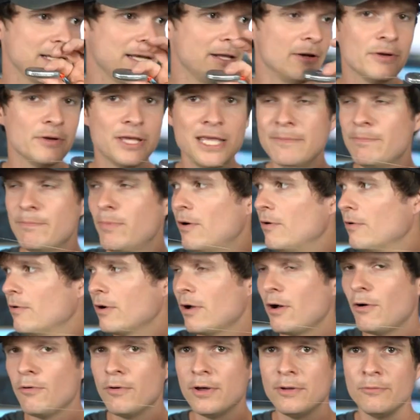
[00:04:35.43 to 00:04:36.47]
It'll keep on
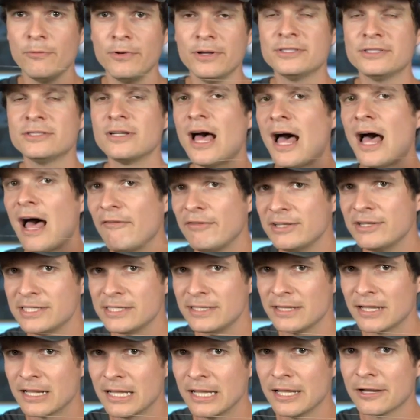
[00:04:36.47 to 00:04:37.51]
going, which
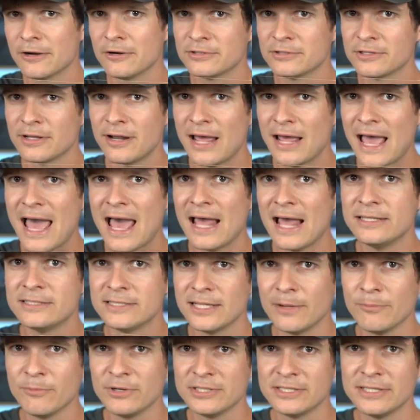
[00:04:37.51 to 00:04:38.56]
obviously the clicker is going to add
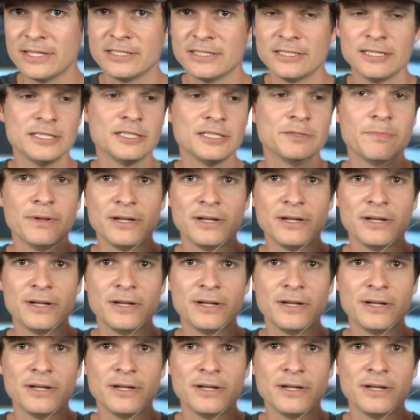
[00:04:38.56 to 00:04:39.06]
some resistance,